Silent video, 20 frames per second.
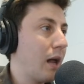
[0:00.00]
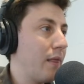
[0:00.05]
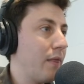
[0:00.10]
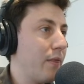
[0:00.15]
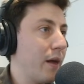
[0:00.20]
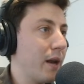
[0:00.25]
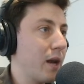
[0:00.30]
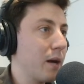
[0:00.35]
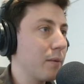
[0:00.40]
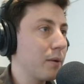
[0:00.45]
and
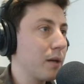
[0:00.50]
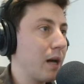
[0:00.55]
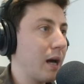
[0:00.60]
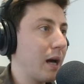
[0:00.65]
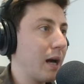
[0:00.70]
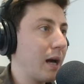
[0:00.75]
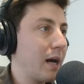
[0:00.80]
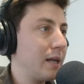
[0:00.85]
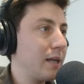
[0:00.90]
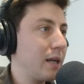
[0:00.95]
then I'm going
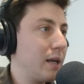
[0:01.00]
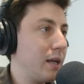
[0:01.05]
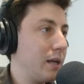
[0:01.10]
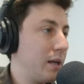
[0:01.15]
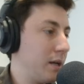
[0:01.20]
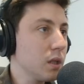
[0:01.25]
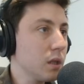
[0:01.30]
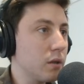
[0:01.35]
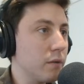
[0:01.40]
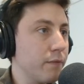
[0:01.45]
to add
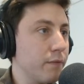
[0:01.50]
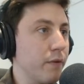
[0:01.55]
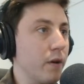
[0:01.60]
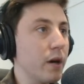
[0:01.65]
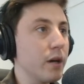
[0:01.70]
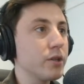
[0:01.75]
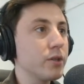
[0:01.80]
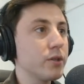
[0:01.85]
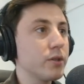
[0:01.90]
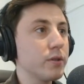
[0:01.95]
in the
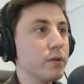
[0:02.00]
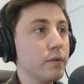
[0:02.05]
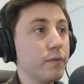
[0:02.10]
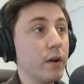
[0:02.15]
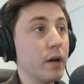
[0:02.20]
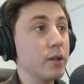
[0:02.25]
first